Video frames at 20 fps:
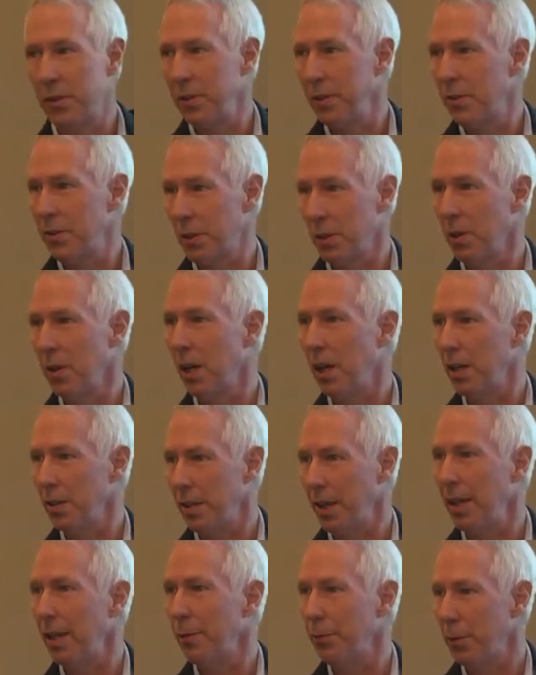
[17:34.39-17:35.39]
store all
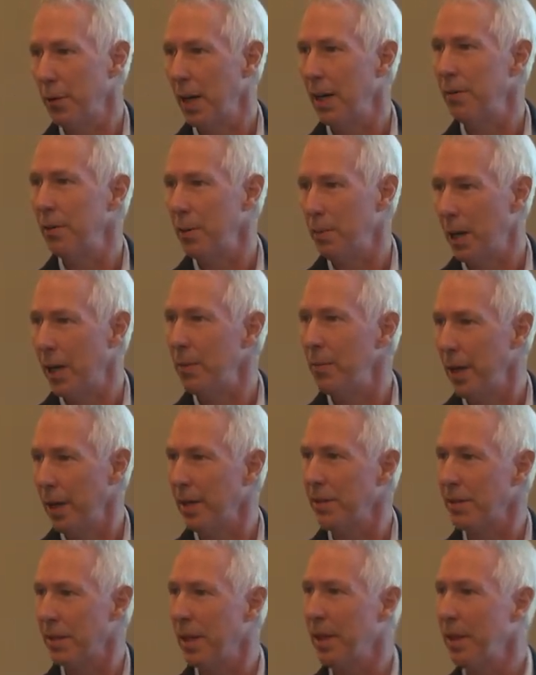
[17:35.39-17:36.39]
data forever might
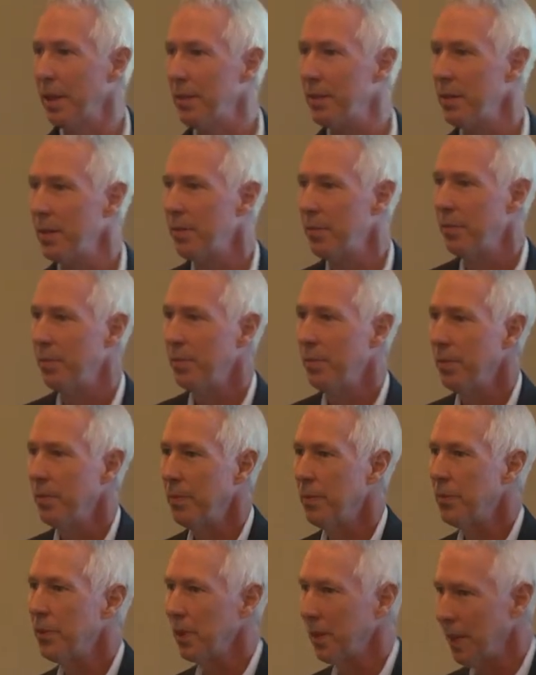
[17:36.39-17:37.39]
make sense.
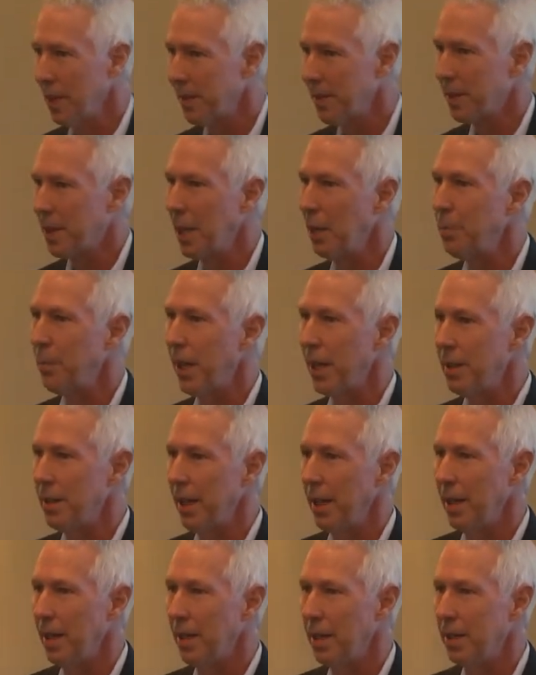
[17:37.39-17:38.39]
So let's keep that
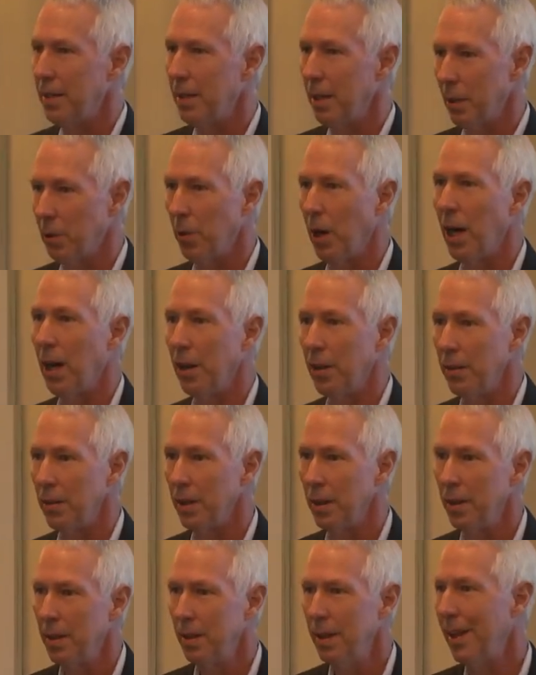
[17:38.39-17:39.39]
data around,
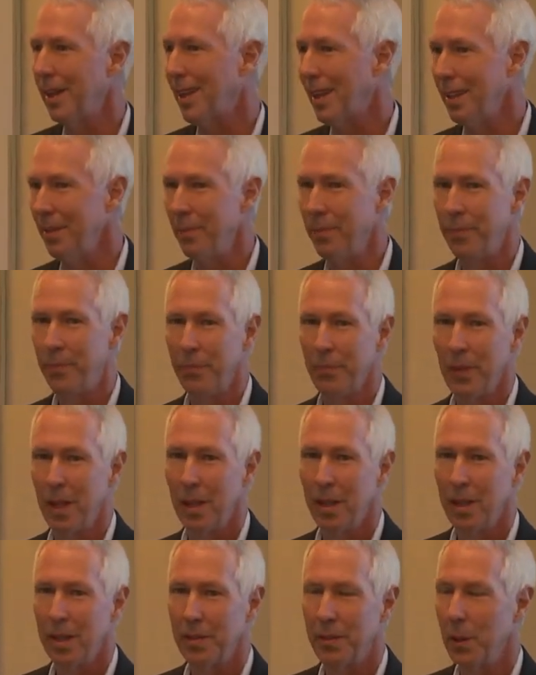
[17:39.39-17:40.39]
like
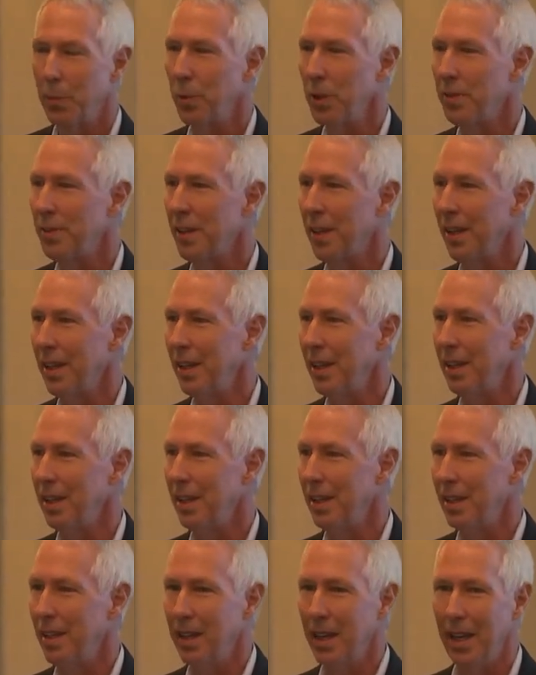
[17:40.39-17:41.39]
some would
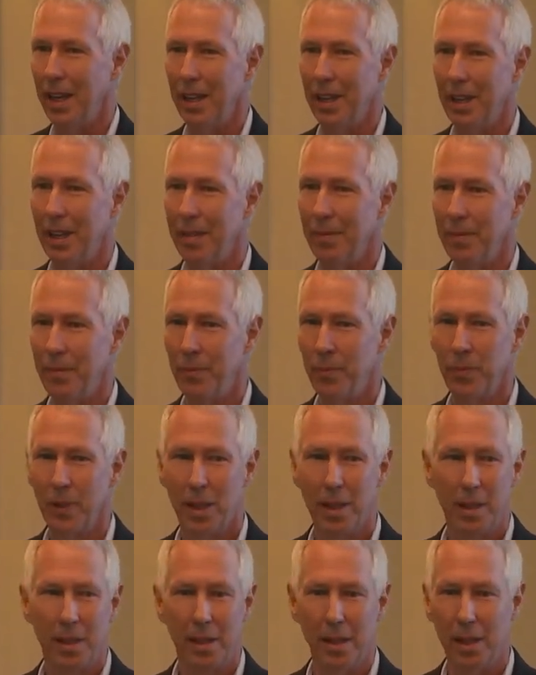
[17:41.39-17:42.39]
say a
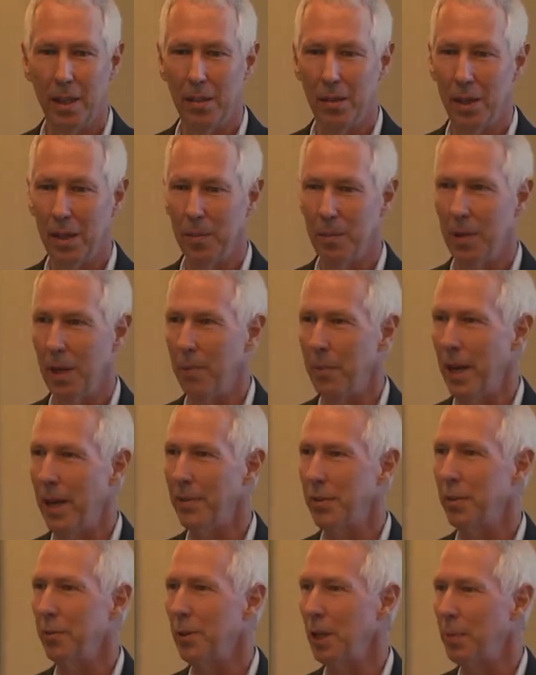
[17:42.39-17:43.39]

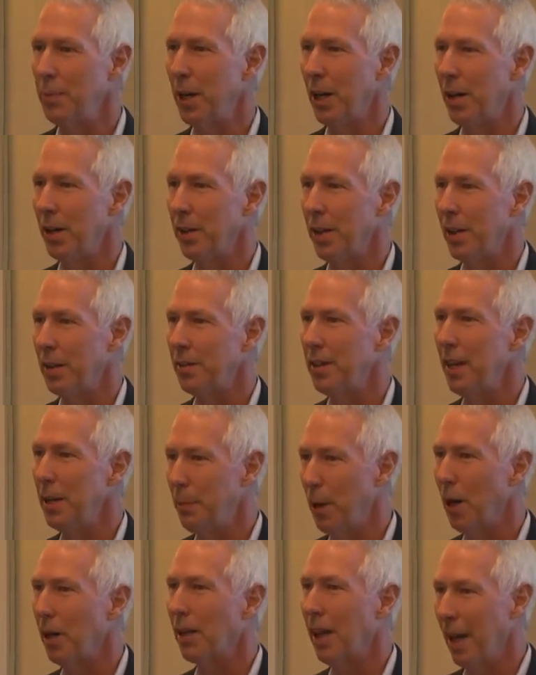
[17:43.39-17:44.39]
massively parallel
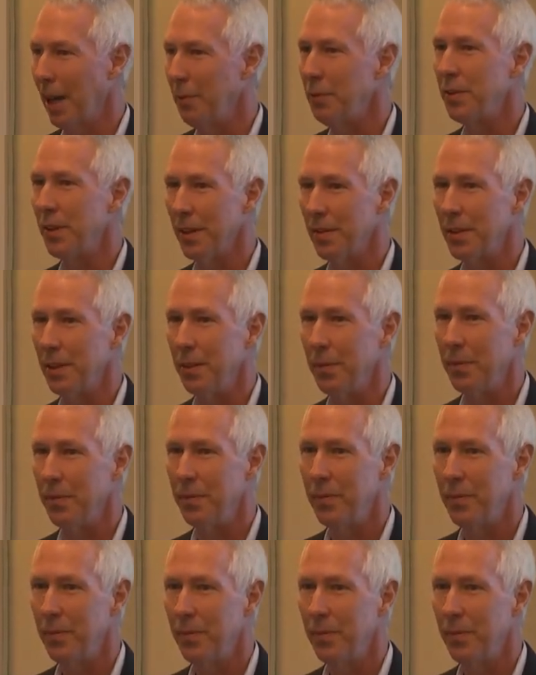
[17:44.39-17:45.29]
tape archive system,